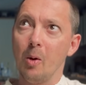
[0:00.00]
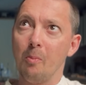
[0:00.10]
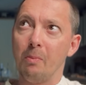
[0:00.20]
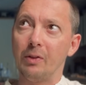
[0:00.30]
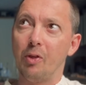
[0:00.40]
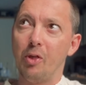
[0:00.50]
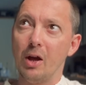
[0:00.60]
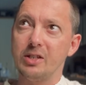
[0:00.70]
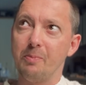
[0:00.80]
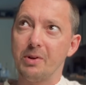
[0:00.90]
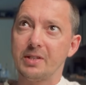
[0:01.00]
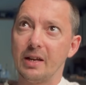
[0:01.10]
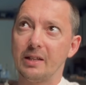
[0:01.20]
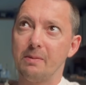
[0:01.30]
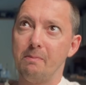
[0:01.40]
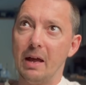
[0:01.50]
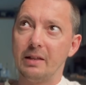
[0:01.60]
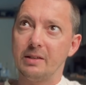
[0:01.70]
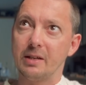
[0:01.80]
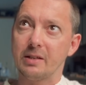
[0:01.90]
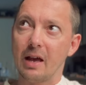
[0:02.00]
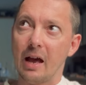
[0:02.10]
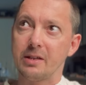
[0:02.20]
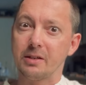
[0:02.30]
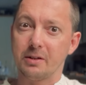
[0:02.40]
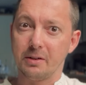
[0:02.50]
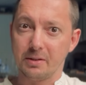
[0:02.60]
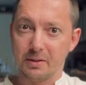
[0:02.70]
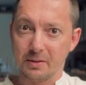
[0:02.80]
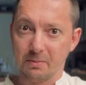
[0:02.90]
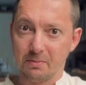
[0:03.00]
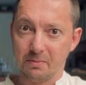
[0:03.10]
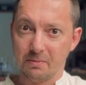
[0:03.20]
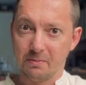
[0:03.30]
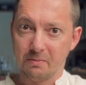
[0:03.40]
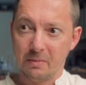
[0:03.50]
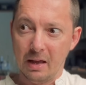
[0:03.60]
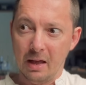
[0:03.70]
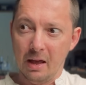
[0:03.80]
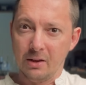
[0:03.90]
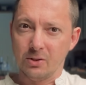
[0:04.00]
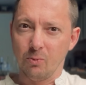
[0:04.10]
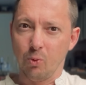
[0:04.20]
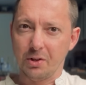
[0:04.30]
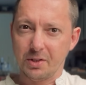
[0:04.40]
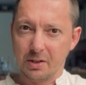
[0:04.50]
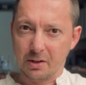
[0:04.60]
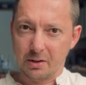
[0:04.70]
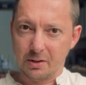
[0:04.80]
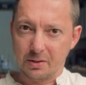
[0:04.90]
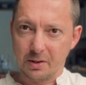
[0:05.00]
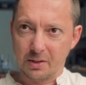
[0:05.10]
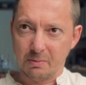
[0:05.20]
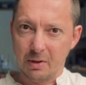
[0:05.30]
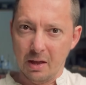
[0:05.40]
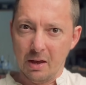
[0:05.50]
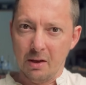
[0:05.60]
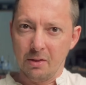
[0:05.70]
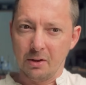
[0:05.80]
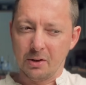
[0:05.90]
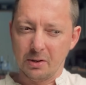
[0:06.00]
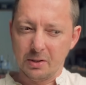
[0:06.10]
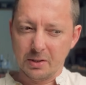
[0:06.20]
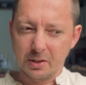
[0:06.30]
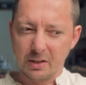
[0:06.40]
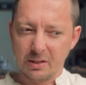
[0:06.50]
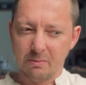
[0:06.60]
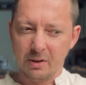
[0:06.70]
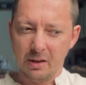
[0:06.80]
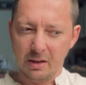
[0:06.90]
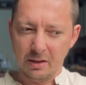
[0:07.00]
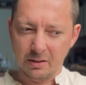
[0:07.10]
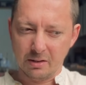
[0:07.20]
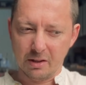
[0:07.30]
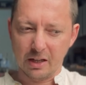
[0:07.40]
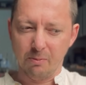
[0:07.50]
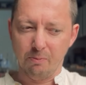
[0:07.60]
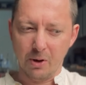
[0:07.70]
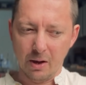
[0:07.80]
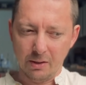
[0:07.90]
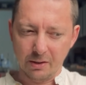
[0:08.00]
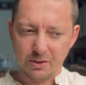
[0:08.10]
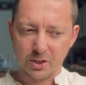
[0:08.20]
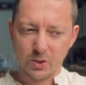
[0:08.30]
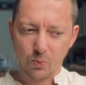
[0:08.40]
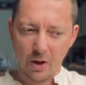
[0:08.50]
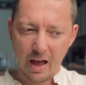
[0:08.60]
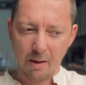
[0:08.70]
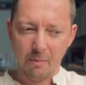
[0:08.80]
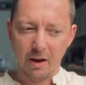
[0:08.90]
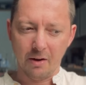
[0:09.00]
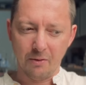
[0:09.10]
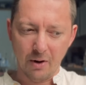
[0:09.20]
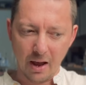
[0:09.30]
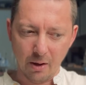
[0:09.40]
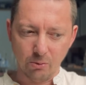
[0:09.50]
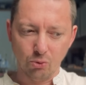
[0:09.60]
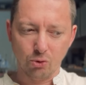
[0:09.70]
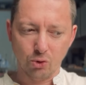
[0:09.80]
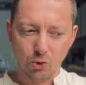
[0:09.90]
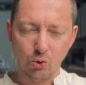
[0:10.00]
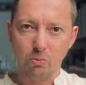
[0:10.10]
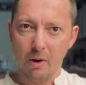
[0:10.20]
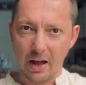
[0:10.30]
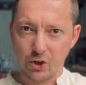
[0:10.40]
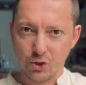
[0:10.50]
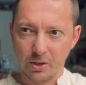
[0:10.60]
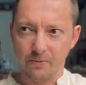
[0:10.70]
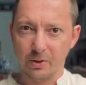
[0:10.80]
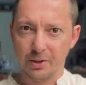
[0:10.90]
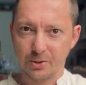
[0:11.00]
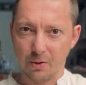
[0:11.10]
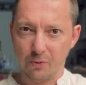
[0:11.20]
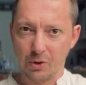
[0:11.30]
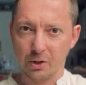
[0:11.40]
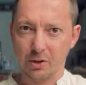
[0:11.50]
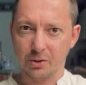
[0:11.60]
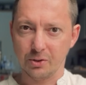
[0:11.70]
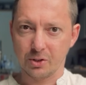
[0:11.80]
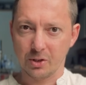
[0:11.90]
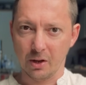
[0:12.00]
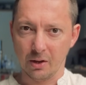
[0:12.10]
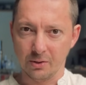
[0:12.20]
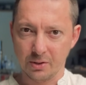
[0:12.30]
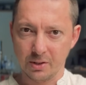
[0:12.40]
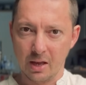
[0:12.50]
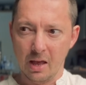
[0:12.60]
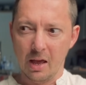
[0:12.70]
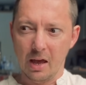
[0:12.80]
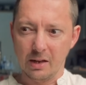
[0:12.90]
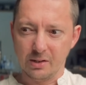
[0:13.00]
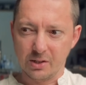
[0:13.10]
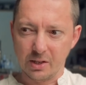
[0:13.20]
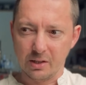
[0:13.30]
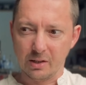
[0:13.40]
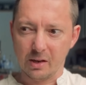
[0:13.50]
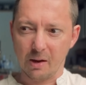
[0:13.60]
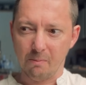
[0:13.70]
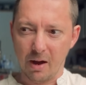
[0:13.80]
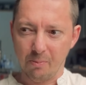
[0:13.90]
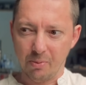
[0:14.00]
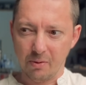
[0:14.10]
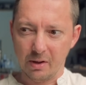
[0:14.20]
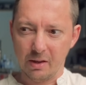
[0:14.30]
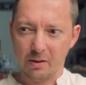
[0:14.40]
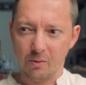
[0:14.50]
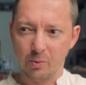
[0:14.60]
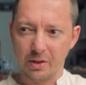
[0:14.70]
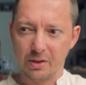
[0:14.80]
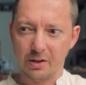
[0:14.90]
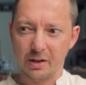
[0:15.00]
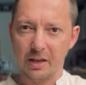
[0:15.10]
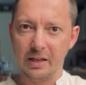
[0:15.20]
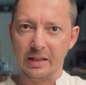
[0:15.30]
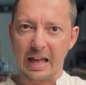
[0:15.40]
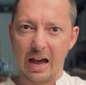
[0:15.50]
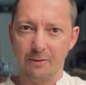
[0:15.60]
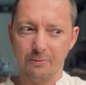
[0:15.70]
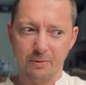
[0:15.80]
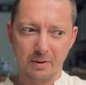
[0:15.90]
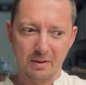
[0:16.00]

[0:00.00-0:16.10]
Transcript: but 30% meant it as a criticism. So what's the criticism? The criticism is that Bernard swam around too much in philosophical concerns and didn't come up with enough